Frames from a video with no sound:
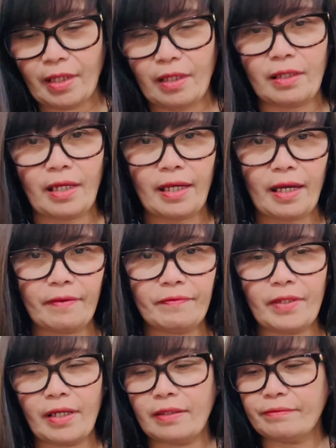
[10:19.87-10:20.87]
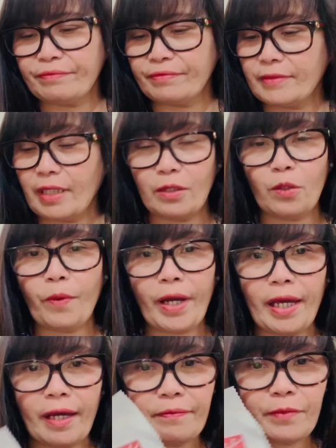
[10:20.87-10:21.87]
And I have the, I don't know why
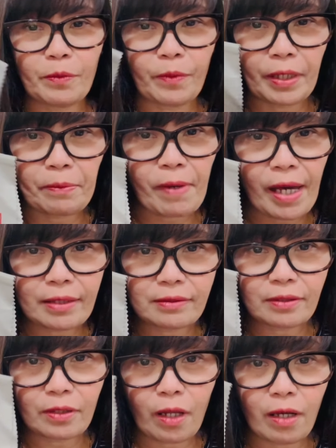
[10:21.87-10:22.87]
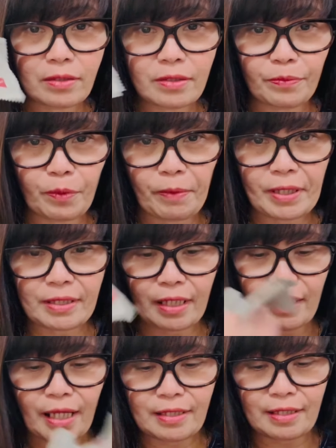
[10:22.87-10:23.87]
I have the Ray-Ban cloths for my
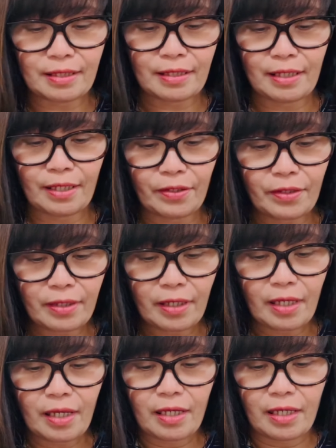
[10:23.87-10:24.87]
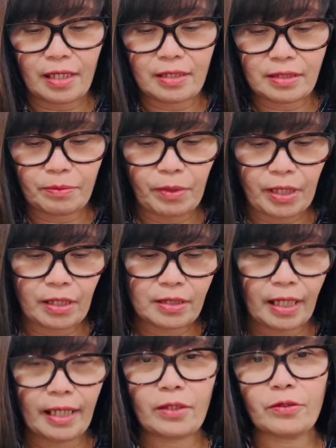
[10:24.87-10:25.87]
sunglasses in here. It's
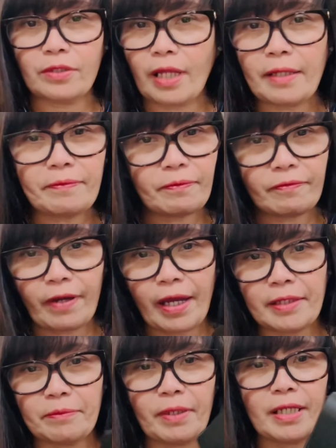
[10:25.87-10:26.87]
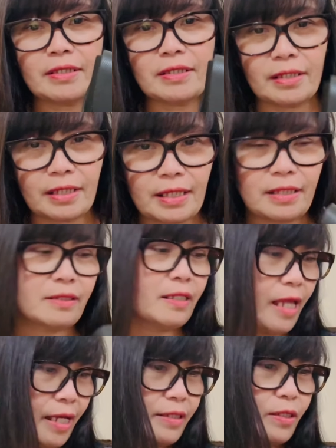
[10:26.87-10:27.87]
because I could not find my Celine
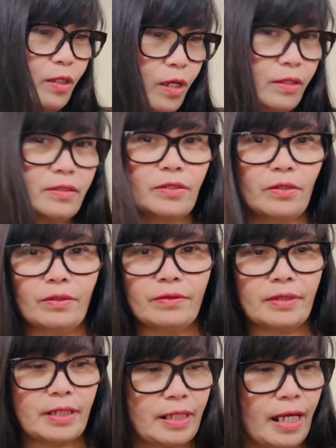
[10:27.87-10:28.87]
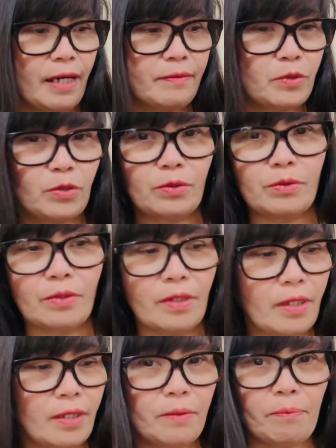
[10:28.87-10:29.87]
glass cloth, so I'm gonna have to
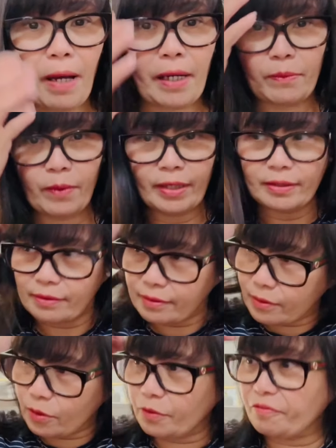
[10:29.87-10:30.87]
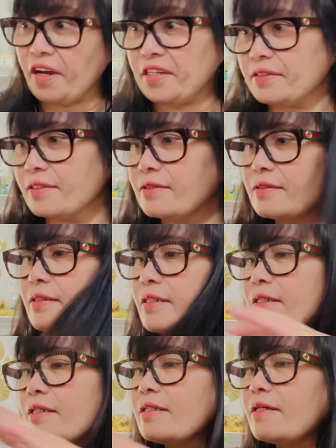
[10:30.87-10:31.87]
buy one or find it.
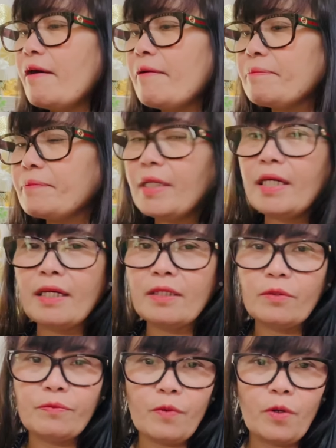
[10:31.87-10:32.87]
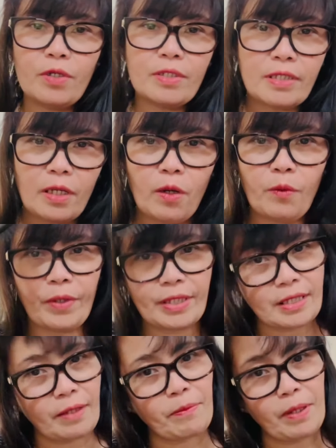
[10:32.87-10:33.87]
And of course, I
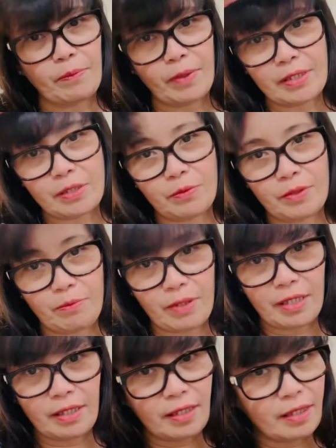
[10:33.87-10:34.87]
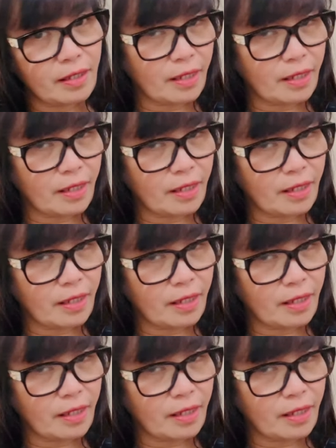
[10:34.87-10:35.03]
always have my brush with me.